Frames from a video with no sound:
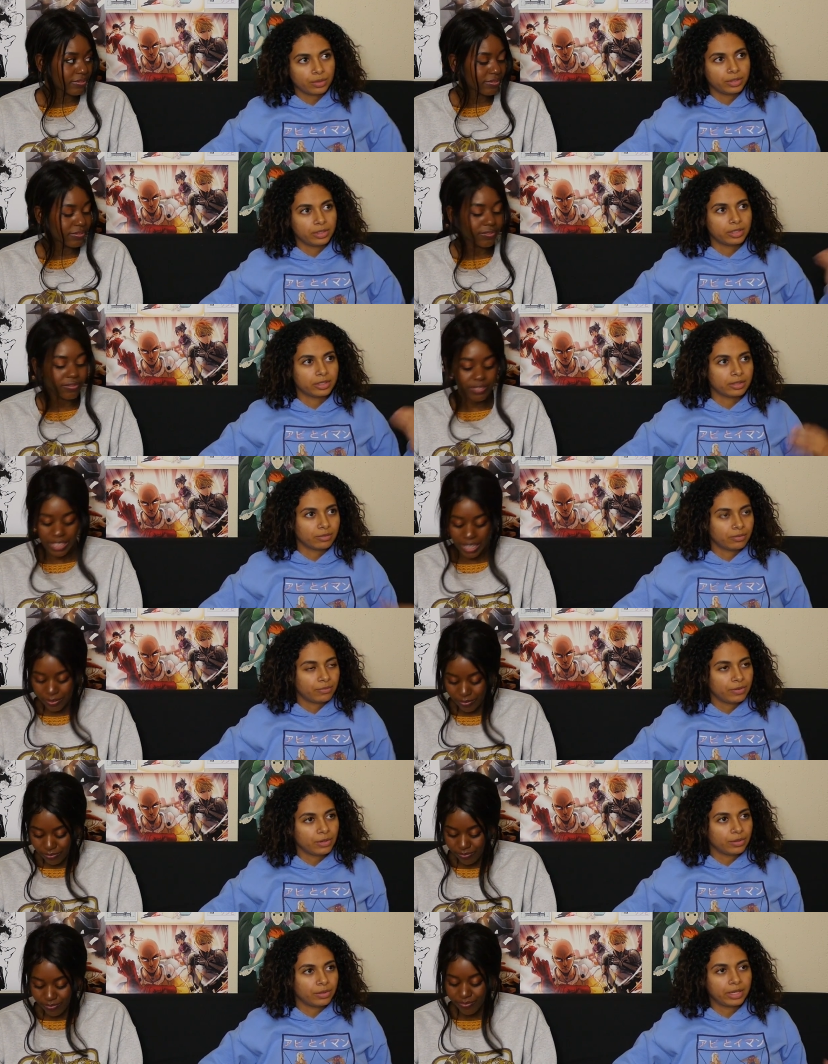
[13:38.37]
Speaker 1: He doesn't yeah.
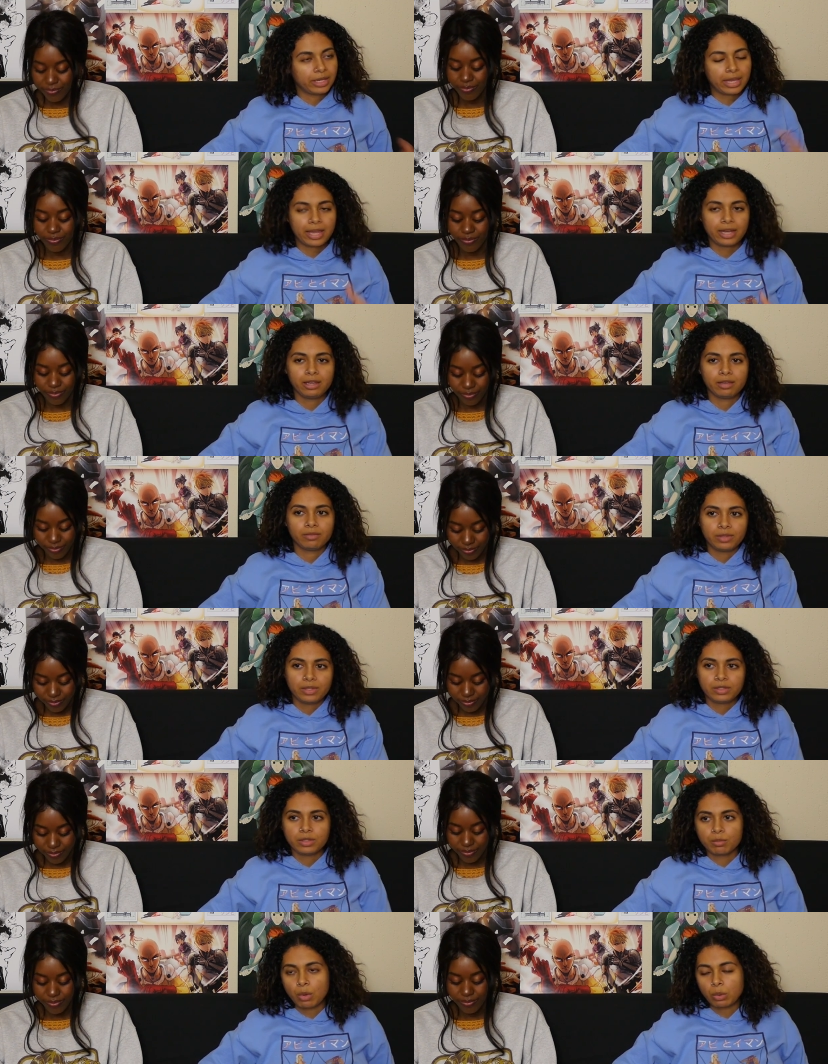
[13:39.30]
feel like any of these
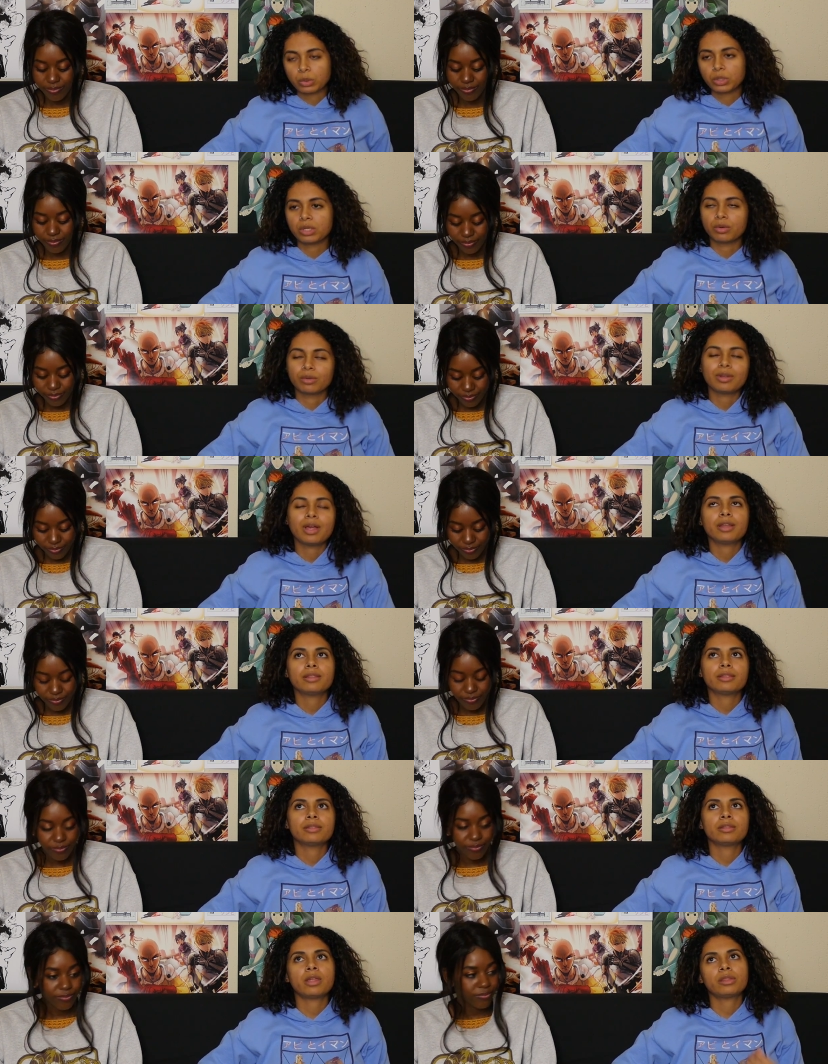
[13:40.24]
emotion or not
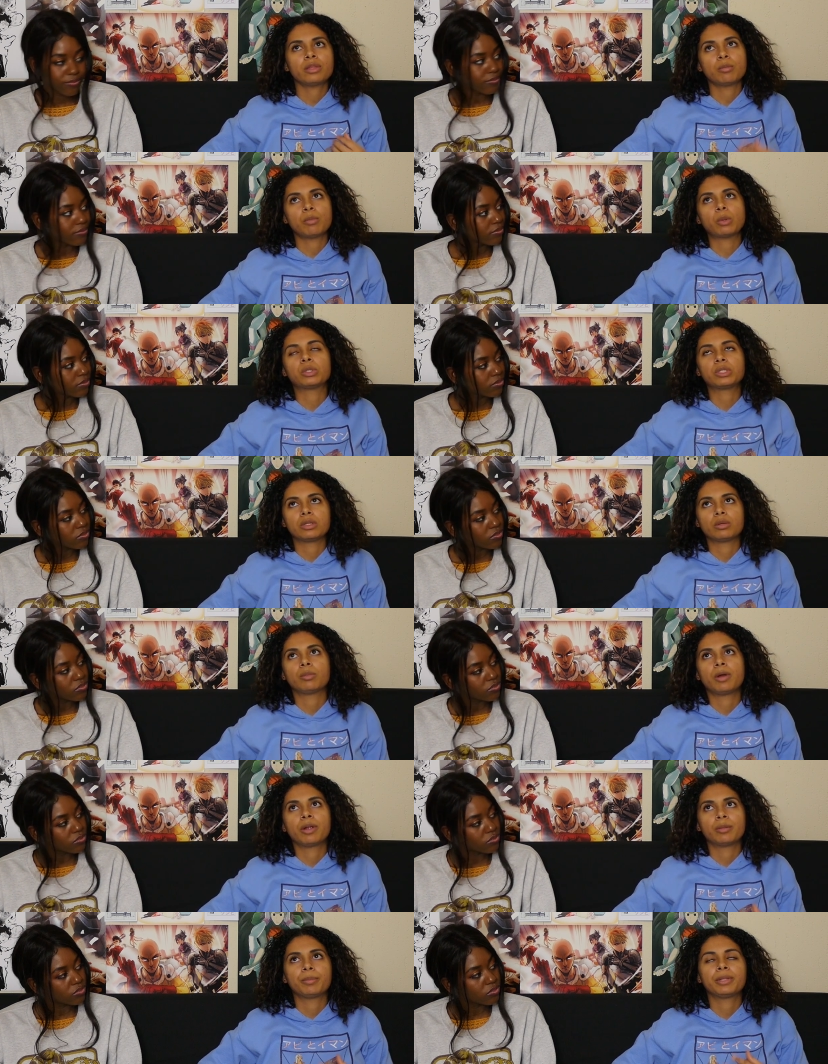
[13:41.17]
not the emotional
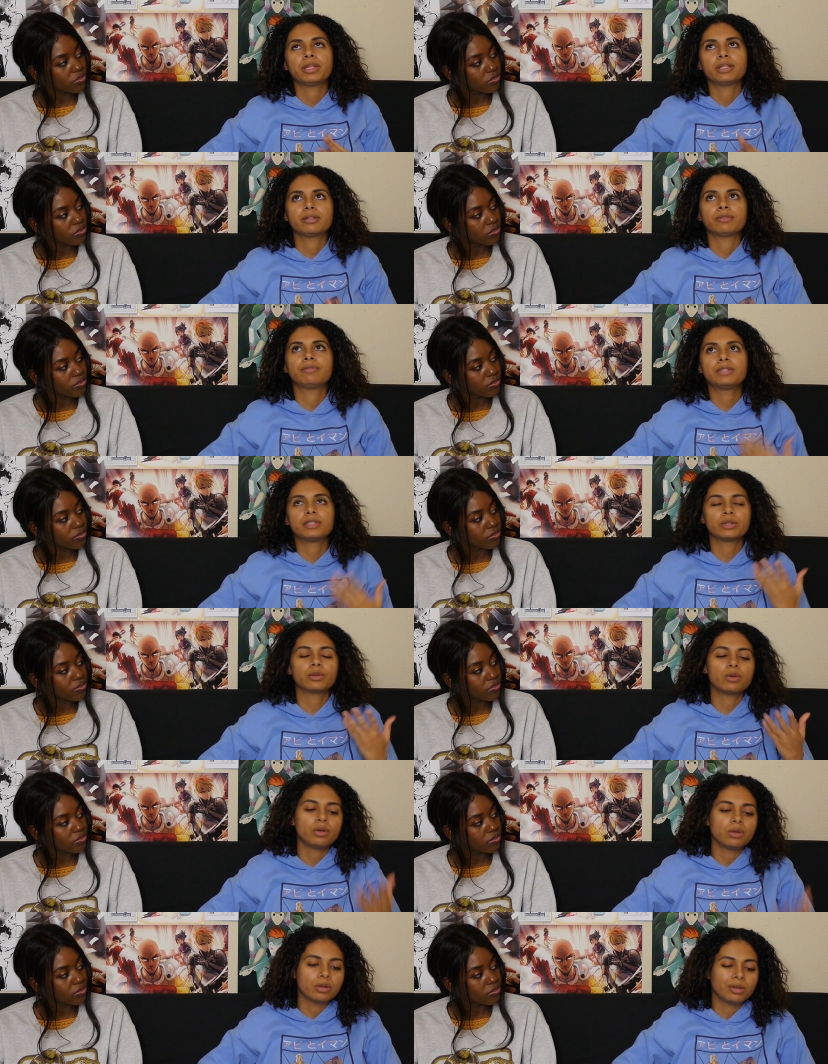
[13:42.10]
part, but like the
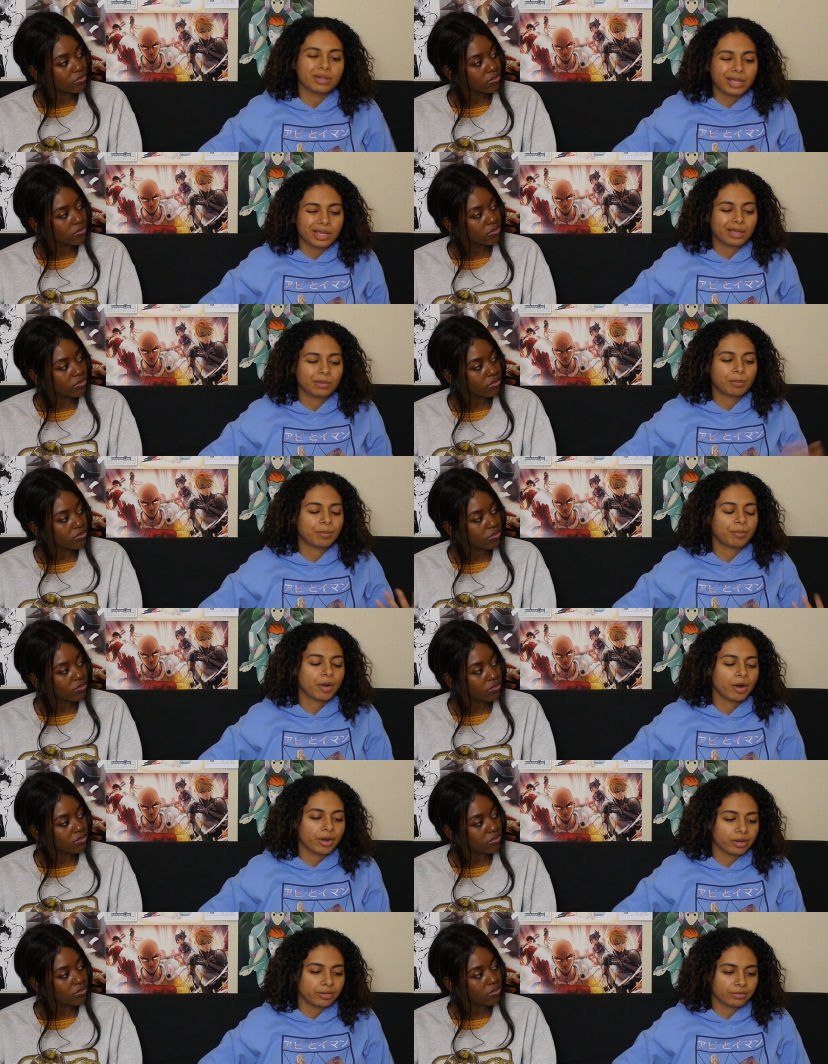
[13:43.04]
physical like
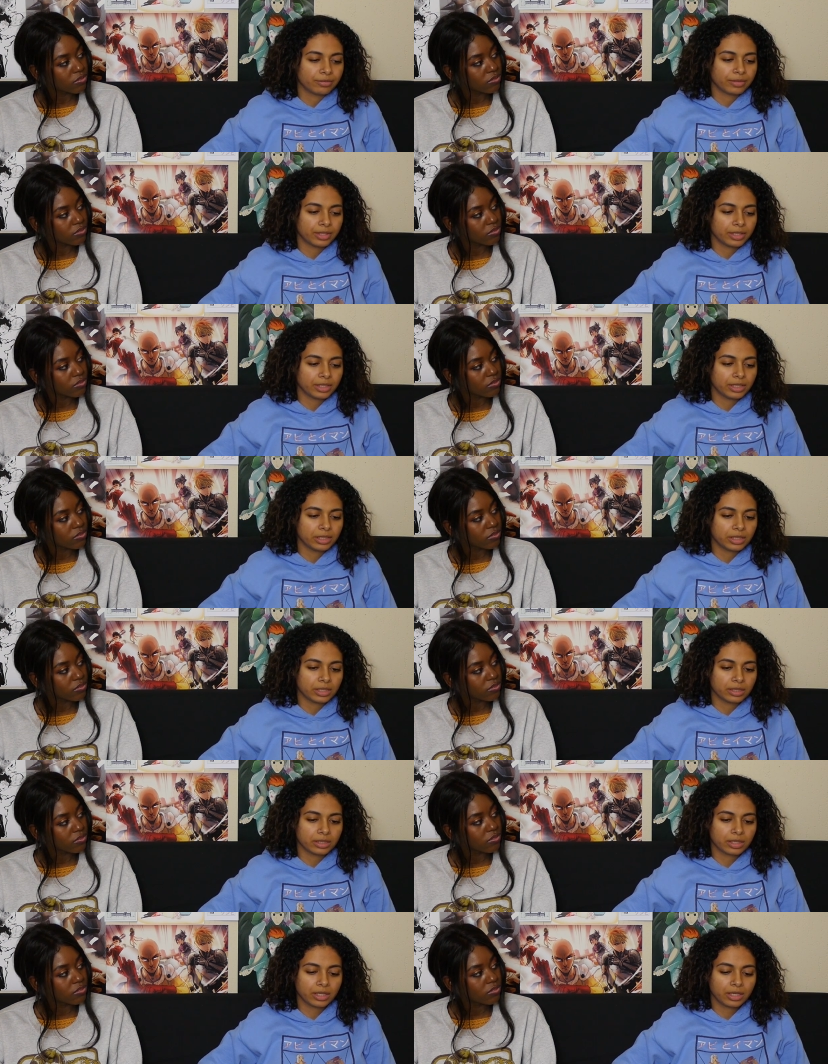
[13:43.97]
part of it is
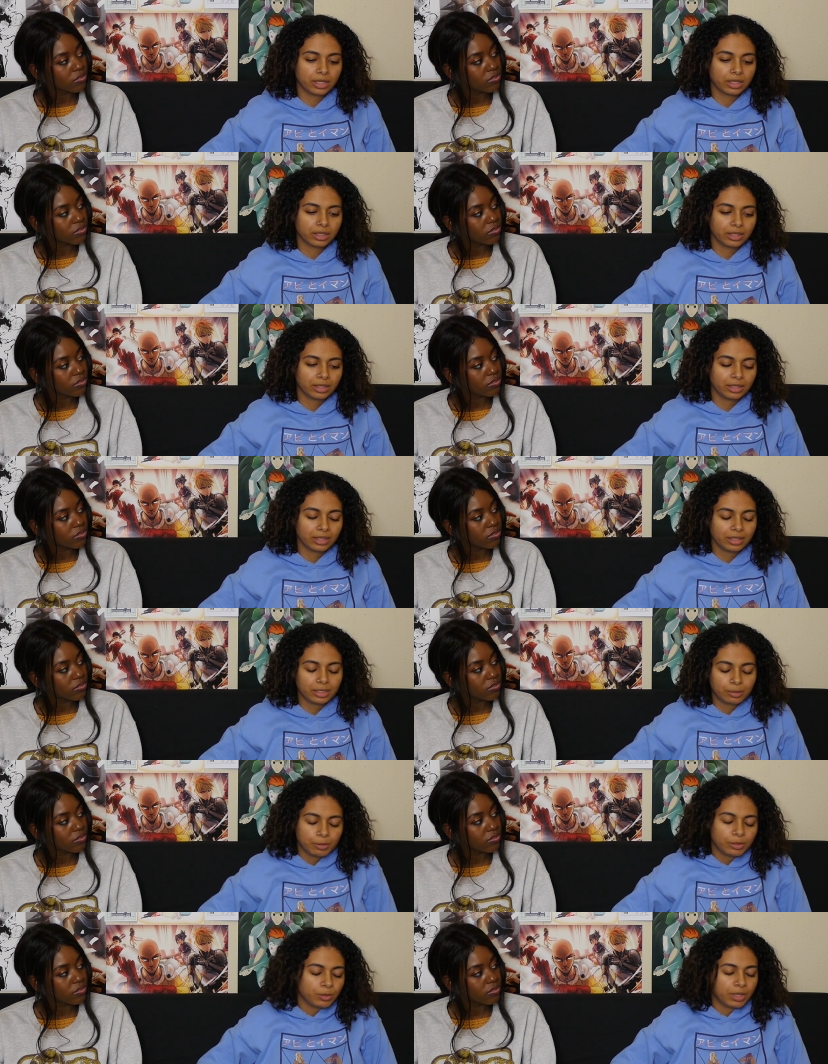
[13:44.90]
just like he's
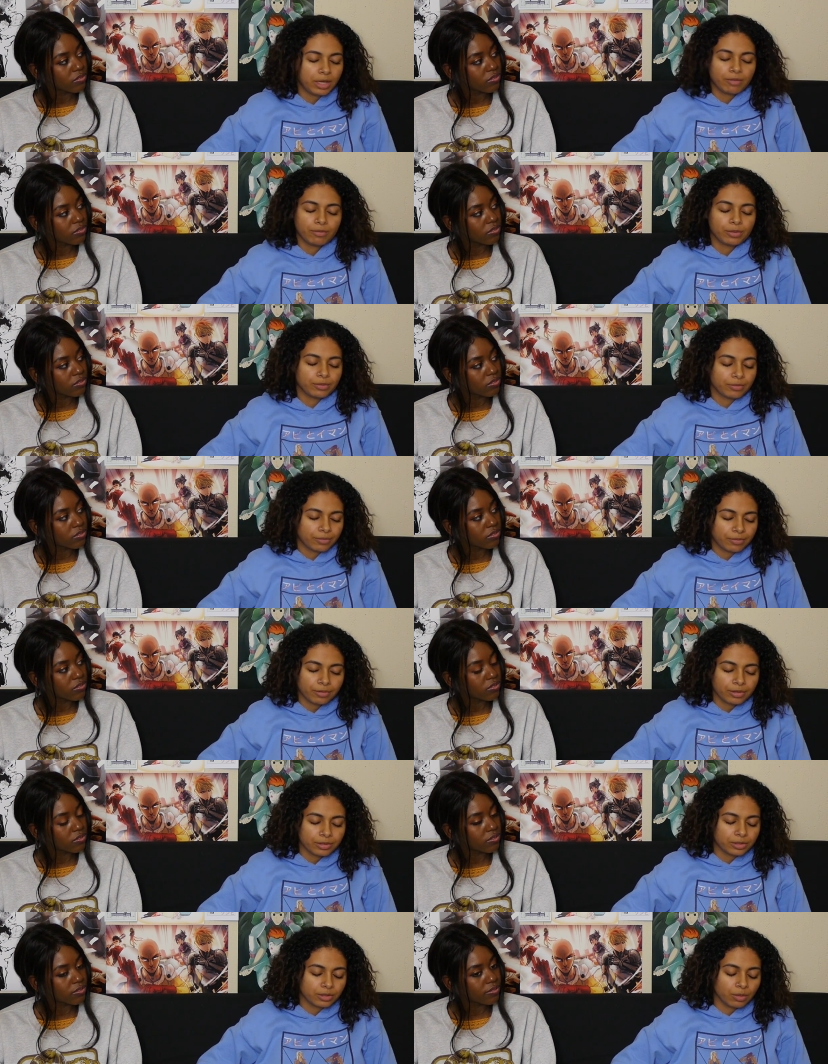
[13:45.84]
been doing it for, for
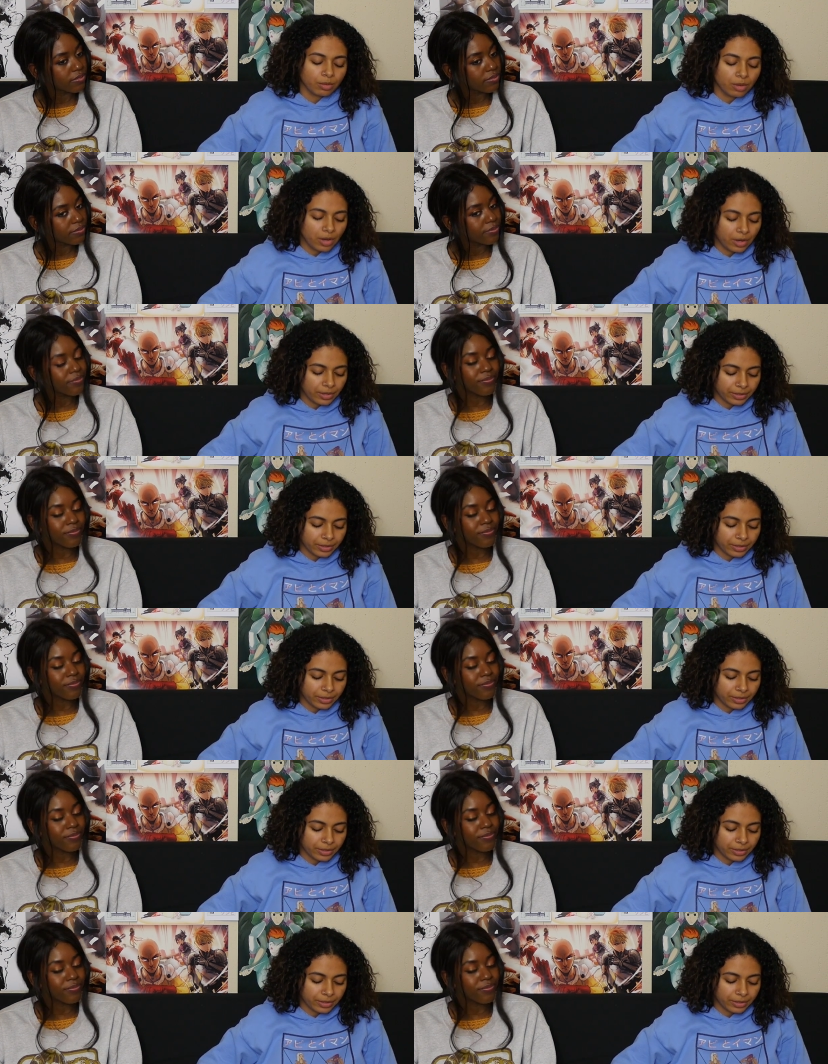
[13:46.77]
so long.